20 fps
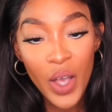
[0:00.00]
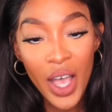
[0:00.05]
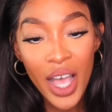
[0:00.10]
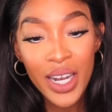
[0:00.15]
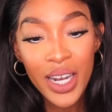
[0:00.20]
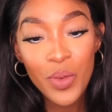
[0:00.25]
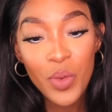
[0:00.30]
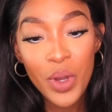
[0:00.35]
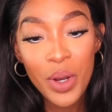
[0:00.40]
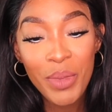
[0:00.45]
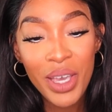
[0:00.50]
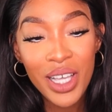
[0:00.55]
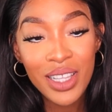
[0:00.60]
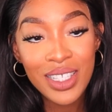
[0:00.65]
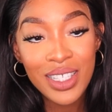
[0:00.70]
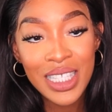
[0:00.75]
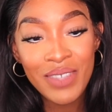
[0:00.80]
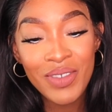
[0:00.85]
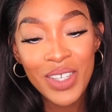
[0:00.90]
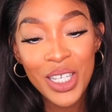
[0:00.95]
didn't want to make
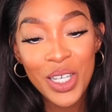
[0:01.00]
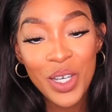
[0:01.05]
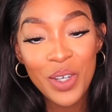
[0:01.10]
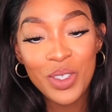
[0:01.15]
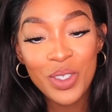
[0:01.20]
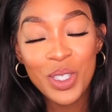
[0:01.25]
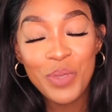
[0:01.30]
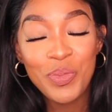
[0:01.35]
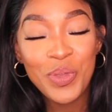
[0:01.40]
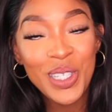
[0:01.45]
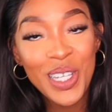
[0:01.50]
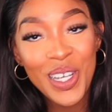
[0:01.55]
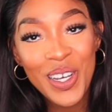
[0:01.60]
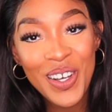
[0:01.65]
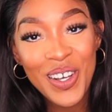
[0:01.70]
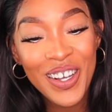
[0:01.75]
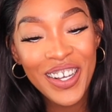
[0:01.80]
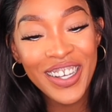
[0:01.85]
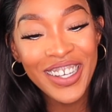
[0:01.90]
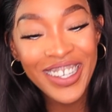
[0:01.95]
this video super
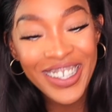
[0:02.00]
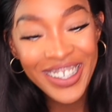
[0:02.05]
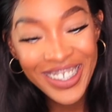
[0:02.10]
long.